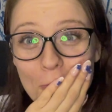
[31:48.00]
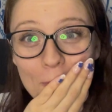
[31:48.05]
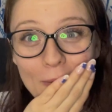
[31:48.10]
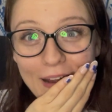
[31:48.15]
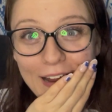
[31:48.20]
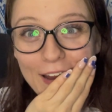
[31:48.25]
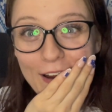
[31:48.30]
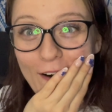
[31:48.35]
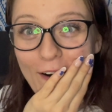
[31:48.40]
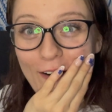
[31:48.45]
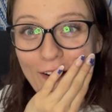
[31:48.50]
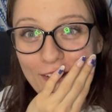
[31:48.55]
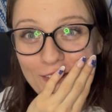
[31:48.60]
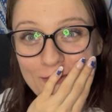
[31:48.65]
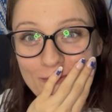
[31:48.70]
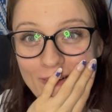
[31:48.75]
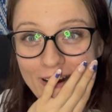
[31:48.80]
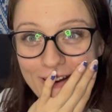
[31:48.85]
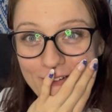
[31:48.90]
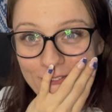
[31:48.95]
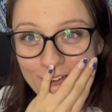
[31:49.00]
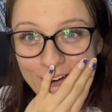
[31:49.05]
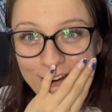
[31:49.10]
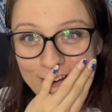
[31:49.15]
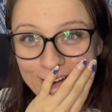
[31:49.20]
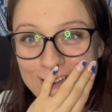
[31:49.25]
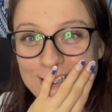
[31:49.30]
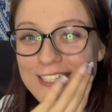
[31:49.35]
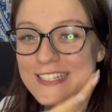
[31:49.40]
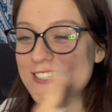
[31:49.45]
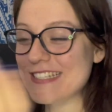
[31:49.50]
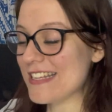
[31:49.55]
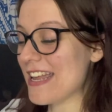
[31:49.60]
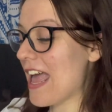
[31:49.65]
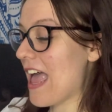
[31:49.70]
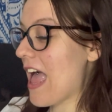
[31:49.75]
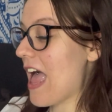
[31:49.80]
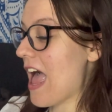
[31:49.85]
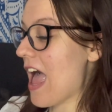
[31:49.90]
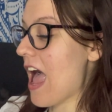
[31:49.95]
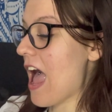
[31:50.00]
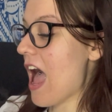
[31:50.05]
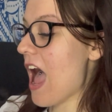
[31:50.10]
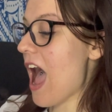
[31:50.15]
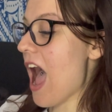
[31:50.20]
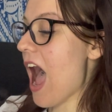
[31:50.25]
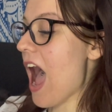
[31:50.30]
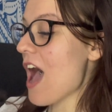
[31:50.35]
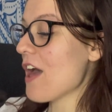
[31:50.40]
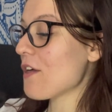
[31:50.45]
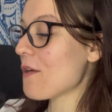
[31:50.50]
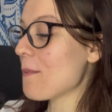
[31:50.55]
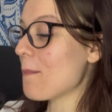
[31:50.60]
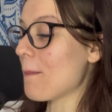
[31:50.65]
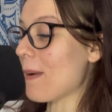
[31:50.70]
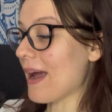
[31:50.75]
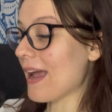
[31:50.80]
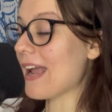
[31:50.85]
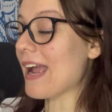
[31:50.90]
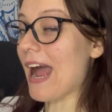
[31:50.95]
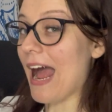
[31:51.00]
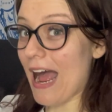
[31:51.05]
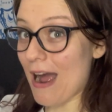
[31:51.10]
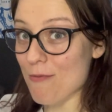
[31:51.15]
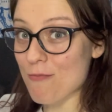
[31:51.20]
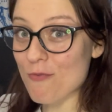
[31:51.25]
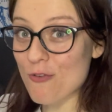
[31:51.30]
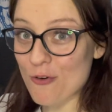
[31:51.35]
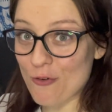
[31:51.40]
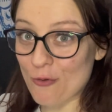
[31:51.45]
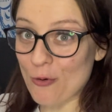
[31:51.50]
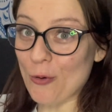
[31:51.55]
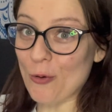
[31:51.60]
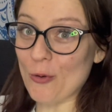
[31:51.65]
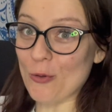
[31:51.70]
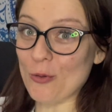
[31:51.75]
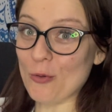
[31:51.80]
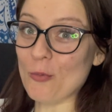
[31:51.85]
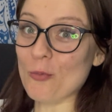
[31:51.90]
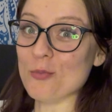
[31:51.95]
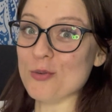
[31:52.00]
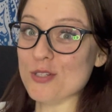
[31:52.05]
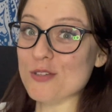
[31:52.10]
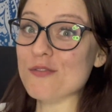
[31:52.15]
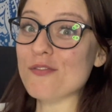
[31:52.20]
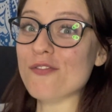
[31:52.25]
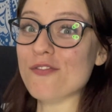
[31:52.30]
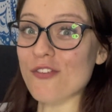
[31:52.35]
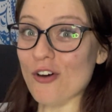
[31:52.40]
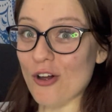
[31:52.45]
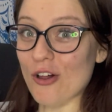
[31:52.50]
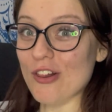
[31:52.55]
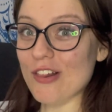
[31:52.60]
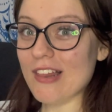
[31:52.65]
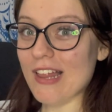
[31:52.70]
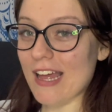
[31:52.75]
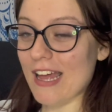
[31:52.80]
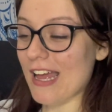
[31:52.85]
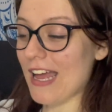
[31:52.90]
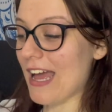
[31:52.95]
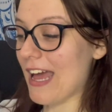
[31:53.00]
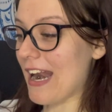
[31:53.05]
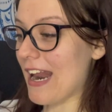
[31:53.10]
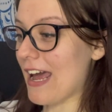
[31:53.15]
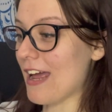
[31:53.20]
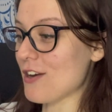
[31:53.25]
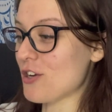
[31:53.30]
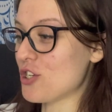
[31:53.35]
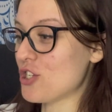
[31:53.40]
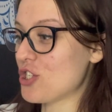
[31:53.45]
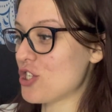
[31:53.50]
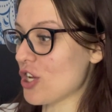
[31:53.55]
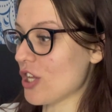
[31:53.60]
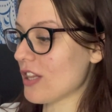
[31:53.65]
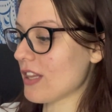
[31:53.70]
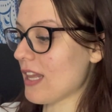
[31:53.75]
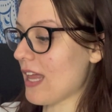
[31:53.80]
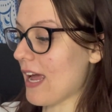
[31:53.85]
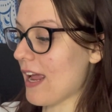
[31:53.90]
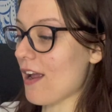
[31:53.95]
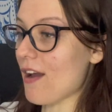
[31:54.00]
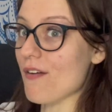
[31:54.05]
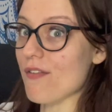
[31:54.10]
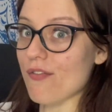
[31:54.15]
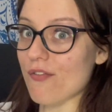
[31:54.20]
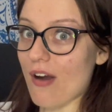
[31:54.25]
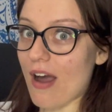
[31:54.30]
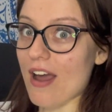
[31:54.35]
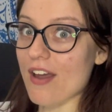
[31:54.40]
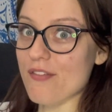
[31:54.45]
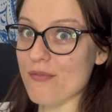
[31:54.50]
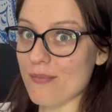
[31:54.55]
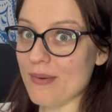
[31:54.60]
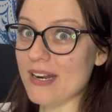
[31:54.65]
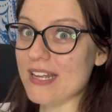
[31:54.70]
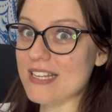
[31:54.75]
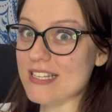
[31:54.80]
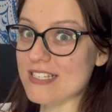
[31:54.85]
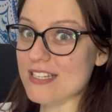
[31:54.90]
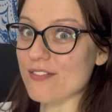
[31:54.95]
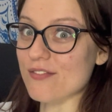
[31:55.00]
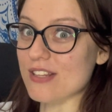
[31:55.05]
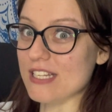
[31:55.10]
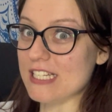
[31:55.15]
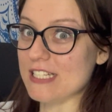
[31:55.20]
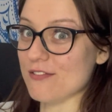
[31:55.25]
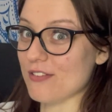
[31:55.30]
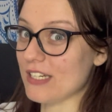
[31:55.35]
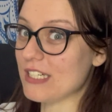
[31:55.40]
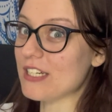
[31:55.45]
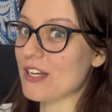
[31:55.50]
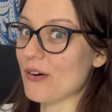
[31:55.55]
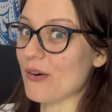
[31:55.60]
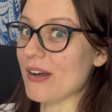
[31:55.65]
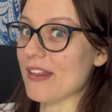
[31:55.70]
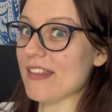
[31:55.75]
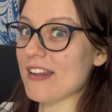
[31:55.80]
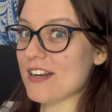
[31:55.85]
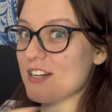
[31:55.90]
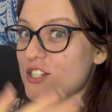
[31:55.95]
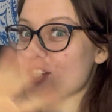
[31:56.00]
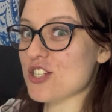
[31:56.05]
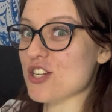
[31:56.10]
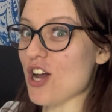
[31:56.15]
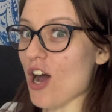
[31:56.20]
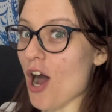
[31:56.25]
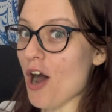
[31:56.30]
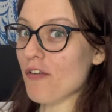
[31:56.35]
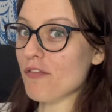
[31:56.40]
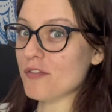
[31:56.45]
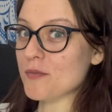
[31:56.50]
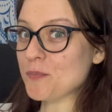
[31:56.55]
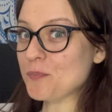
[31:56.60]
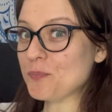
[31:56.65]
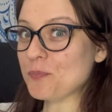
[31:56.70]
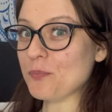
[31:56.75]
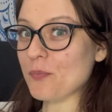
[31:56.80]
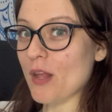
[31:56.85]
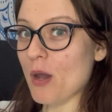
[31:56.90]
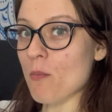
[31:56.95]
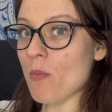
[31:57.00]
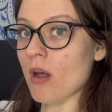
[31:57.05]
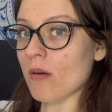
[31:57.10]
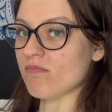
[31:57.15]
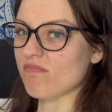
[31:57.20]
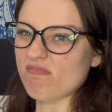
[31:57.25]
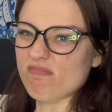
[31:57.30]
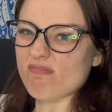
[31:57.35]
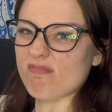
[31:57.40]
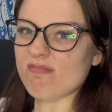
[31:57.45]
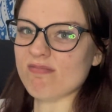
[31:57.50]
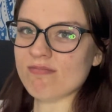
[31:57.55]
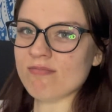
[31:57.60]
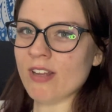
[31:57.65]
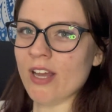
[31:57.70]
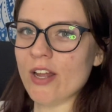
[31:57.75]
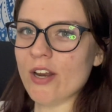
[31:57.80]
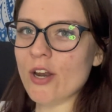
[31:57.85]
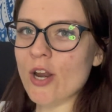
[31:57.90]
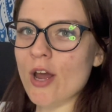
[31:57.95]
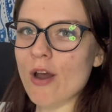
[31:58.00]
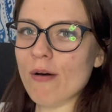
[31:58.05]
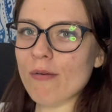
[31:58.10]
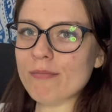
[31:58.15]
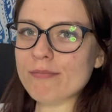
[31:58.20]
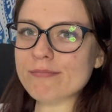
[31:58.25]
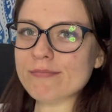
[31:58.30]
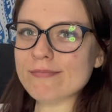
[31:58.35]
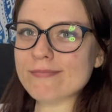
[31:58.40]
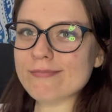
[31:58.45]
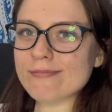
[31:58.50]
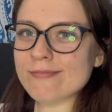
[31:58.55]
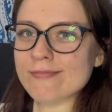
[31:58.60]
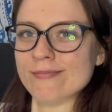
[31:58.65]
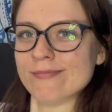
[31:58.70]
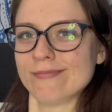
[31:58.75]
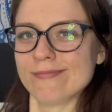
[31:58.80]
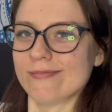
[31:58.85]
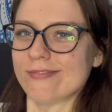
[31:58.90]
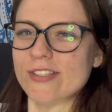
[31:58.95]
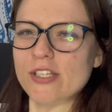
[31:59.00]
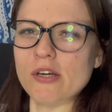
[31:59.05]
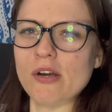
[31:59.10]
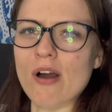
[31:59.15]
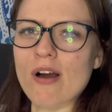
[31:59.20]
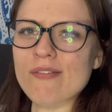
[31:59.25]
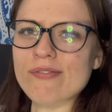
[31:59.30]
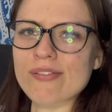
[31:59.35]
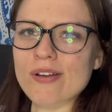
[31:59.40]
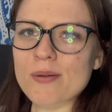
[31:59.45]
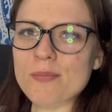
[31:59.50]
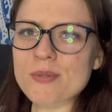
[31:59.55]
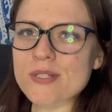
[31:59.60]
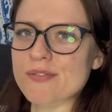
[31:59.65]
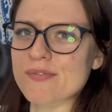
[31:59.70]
my God, my words. My camera roll was full and I'd done like 5 minutes of this video and then it just cut off. I went, no, you can't film this